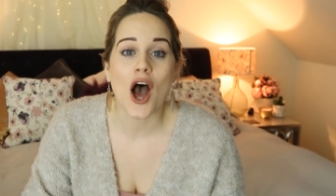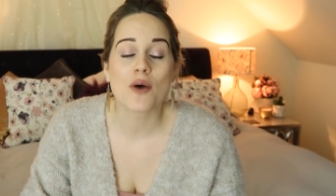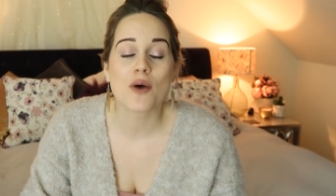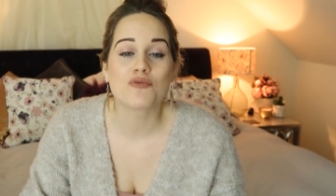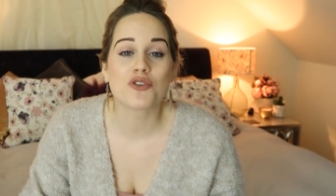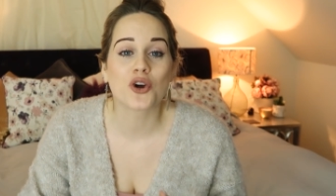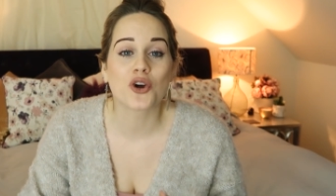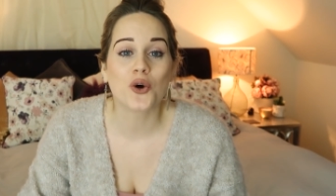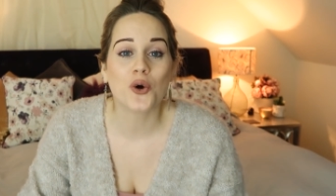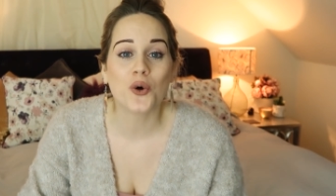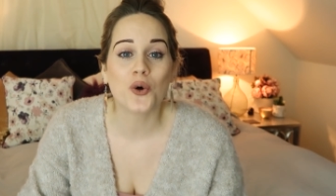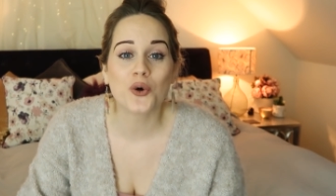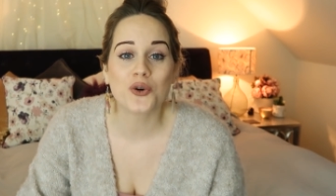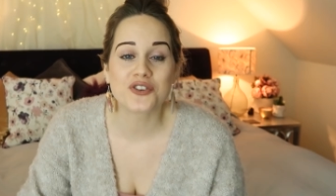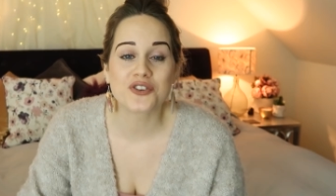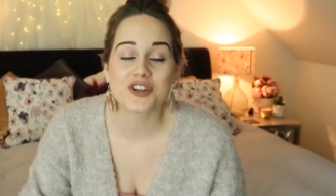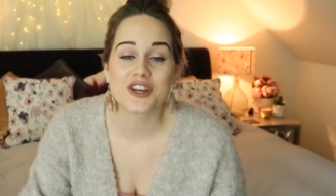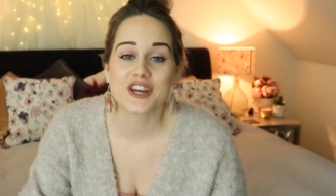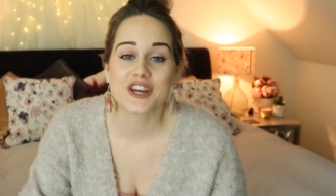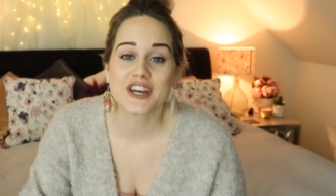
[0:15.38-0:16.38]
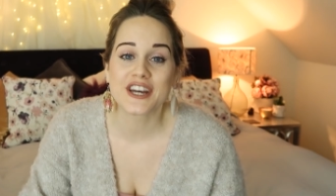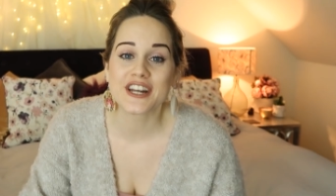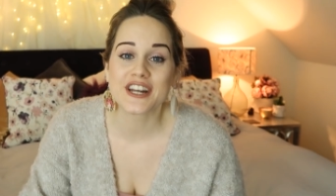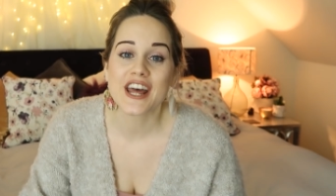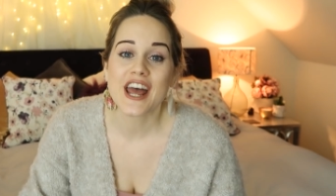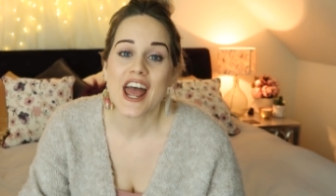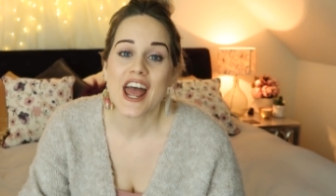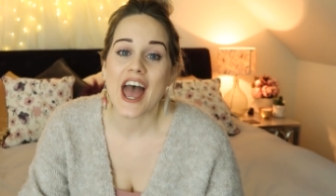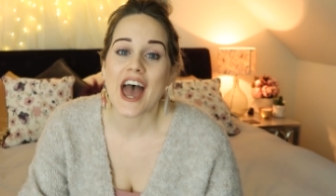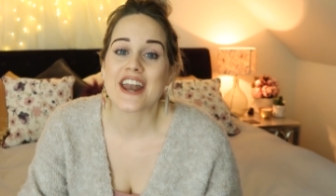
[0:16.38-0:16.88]

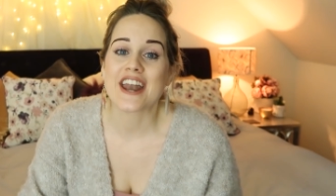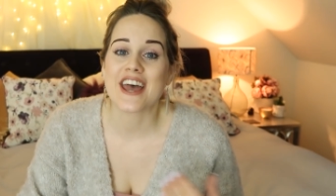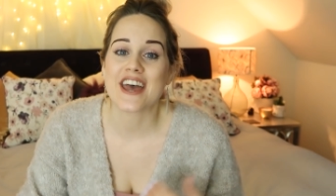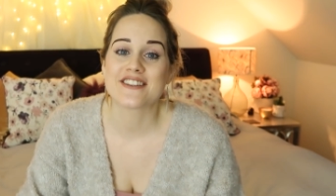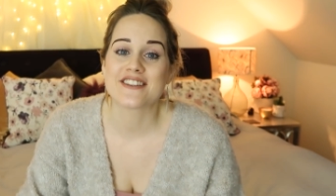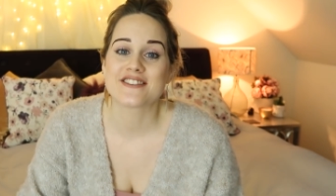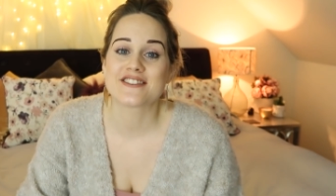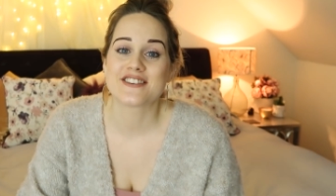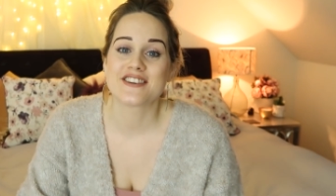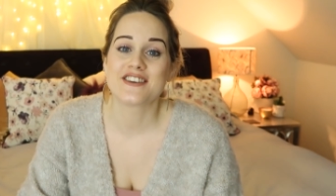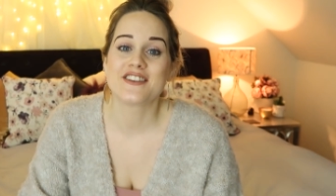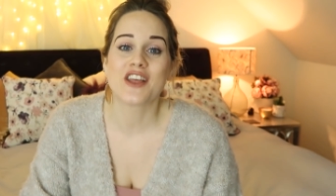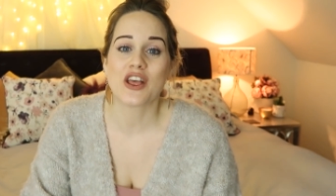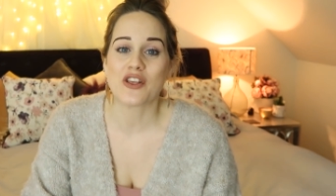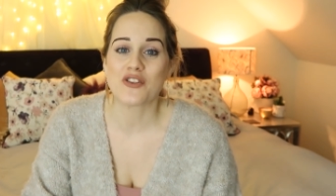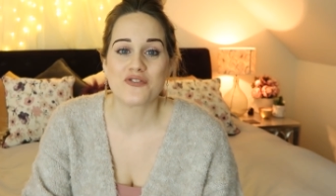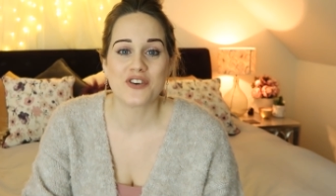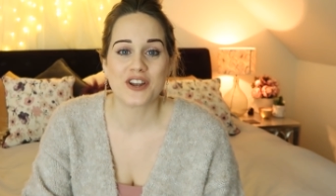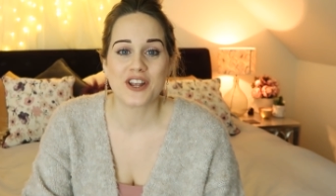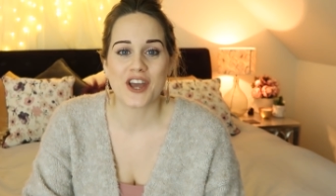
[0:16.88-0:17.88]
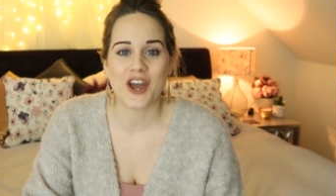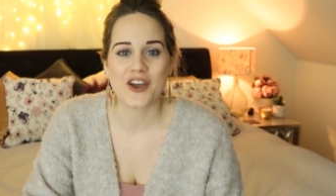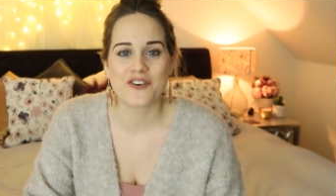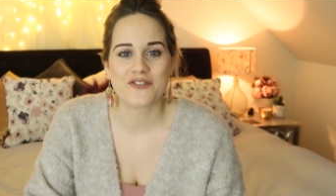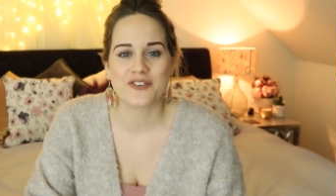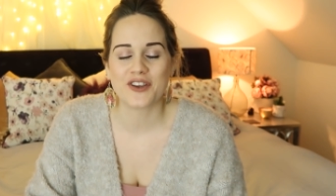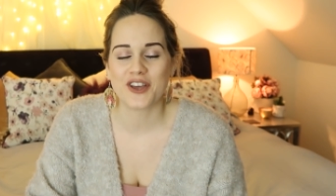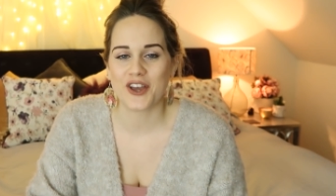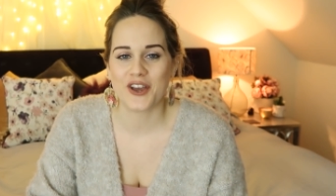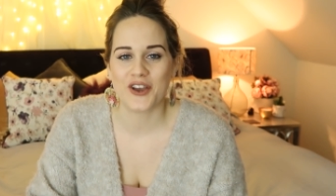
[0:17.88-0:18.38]
recording and editing this video
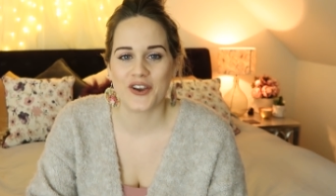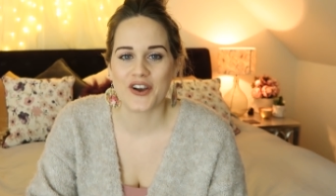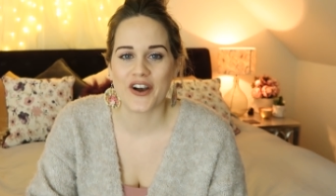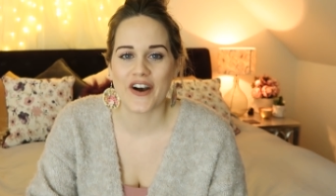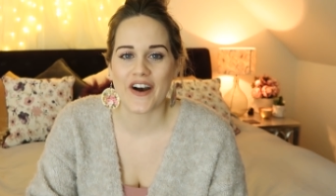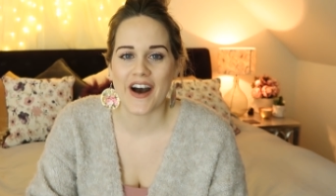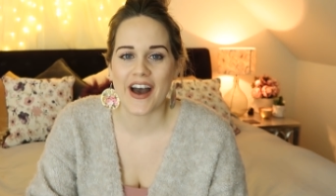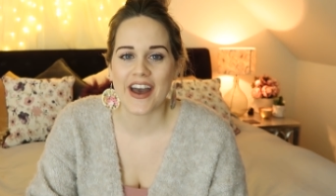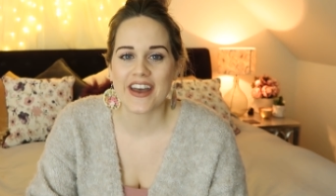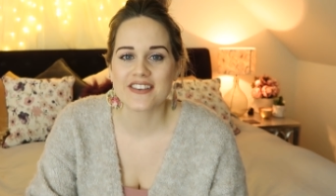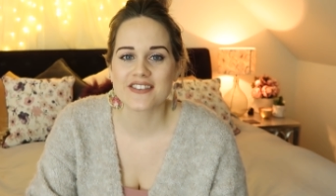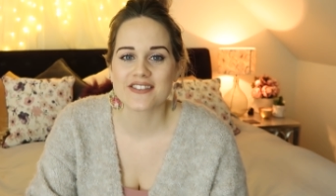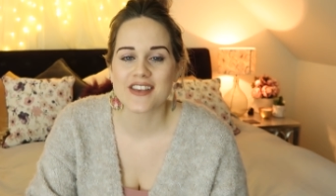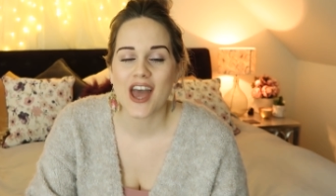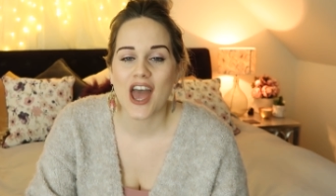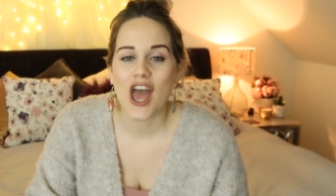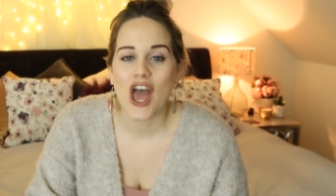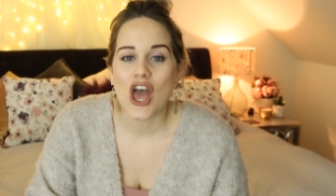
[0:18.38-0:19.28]
for you guys.